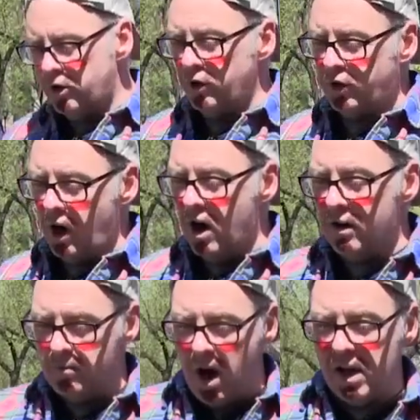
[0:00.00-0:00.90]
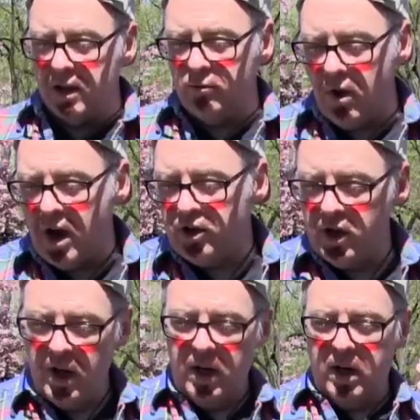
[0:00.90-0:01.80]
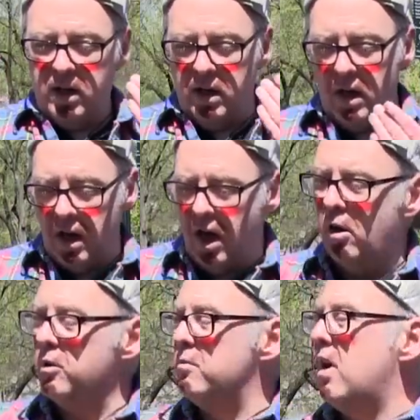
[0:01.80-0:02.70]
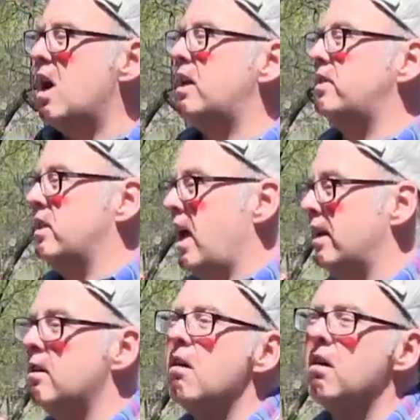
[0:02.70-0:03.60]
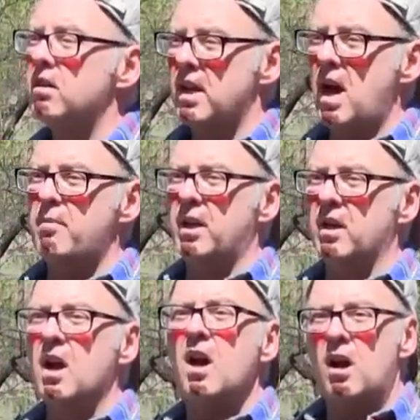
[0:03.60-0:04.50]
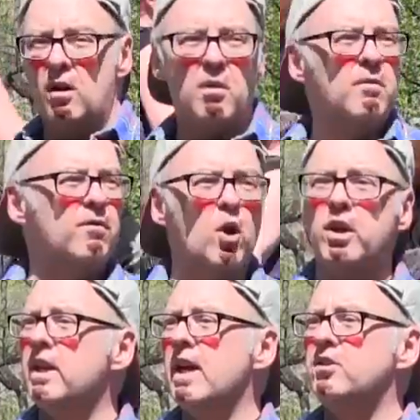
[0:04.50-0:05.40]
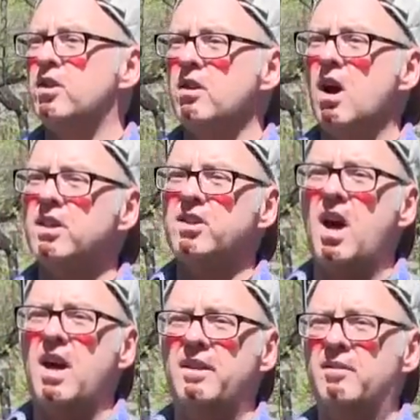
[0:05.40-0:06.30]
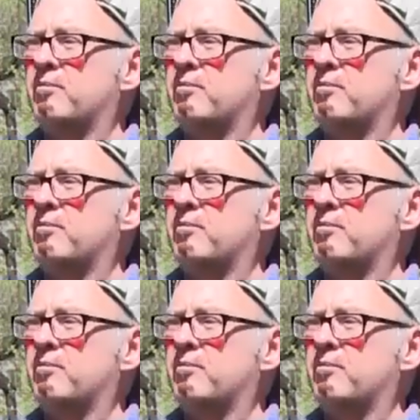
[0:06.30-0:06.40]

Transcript: Schuchardt, Molly Rush, Elmer Maas, and Carl Kabat voted against the dark side?